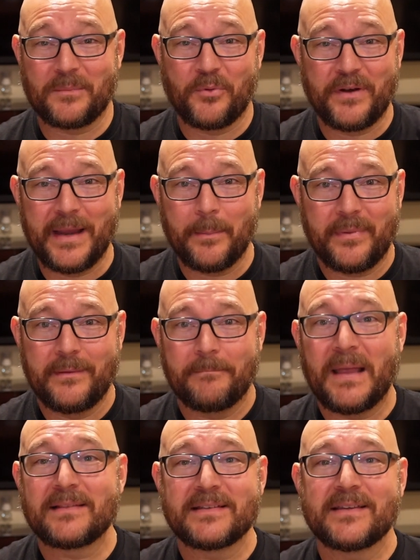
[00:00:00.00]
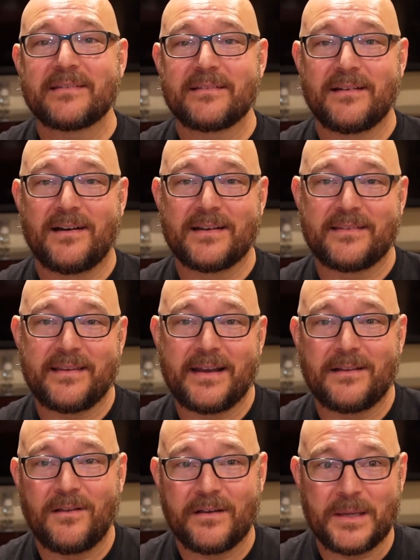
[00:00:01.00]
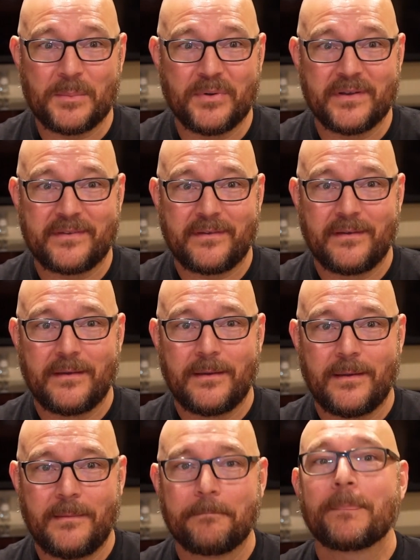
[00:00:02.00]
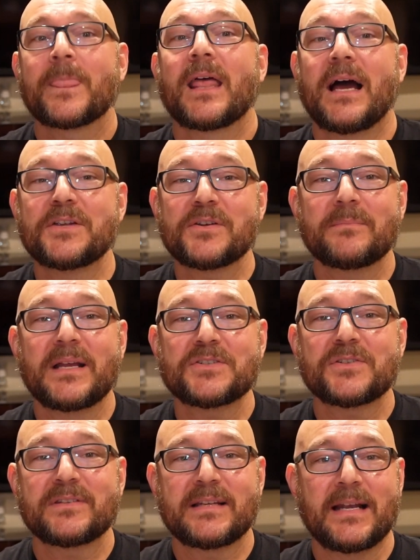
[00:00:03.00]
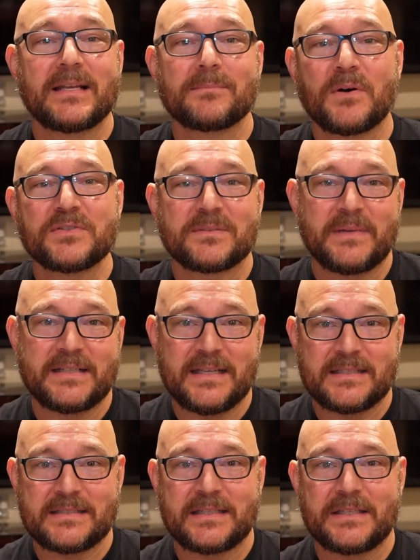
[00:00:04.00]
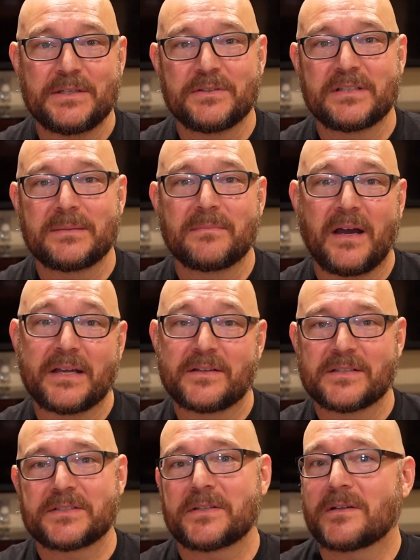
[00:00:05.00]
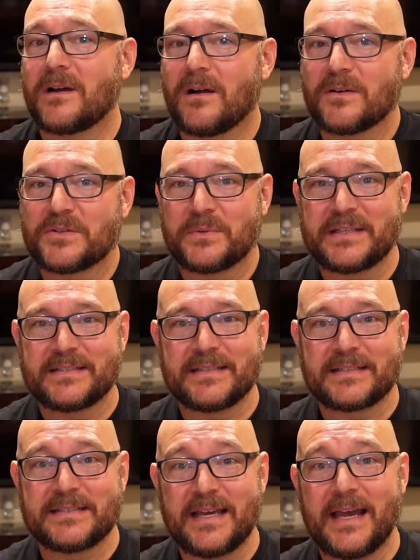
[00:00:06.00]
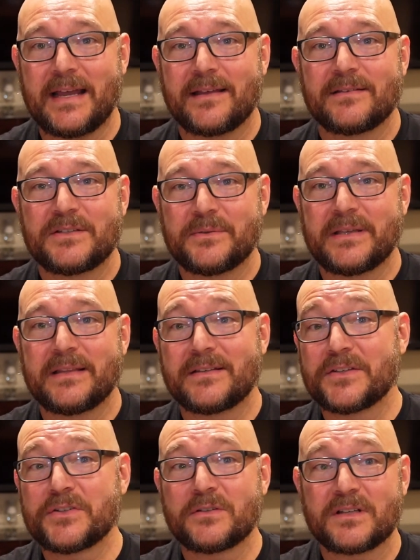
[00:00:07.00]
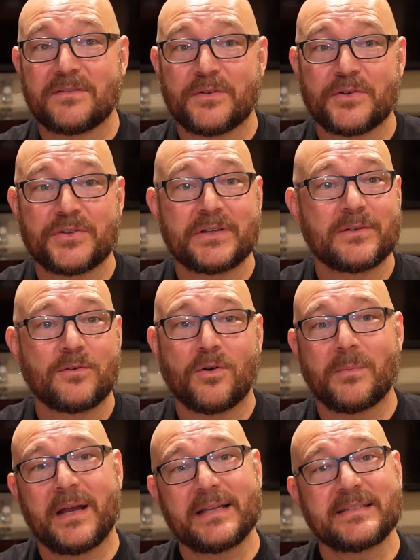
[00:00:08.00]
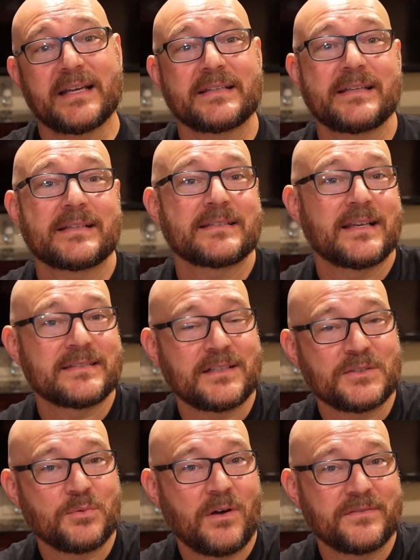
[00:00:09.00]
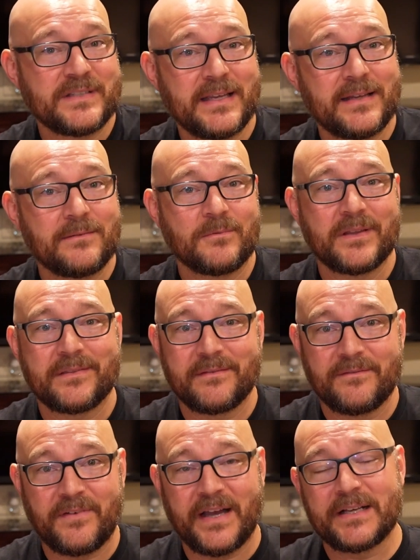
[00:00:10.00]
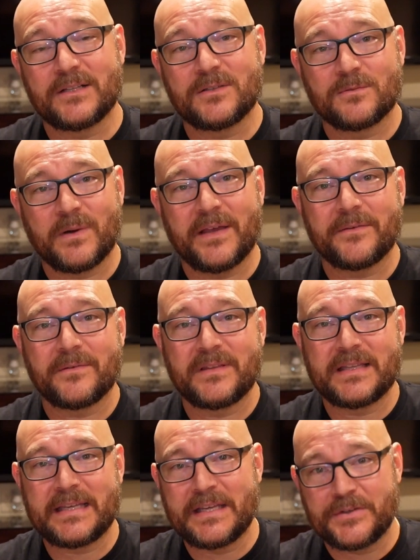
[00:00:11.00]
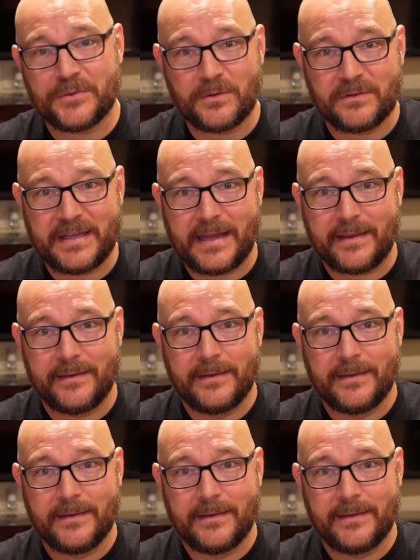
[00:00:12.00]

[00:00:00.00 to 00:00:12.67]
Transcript: preamp, at least on its analog inputs. I should mention that I did most of my testing using my Gustard R26 DAC, doing the digital conversion, or my Technics SL1210 with vinyl rather than the internal DAC.